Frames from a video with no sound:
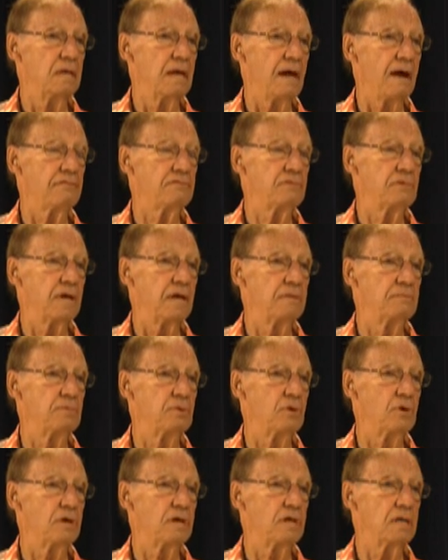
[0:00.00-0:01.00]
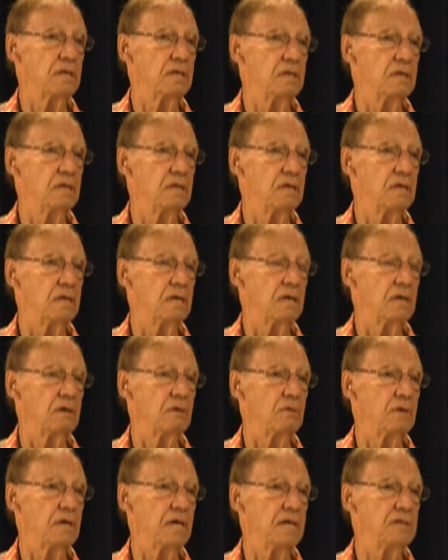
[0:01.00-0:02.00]
after we had boarded,
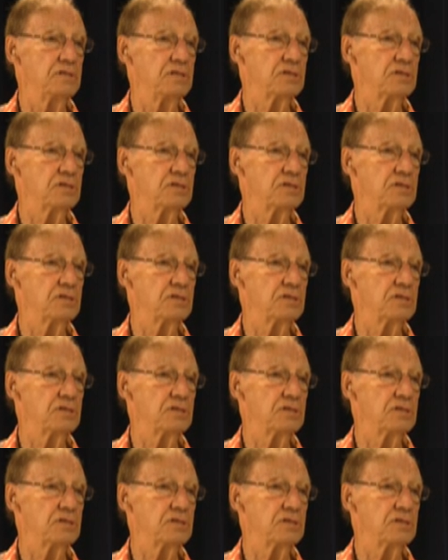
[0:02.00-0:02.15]
we had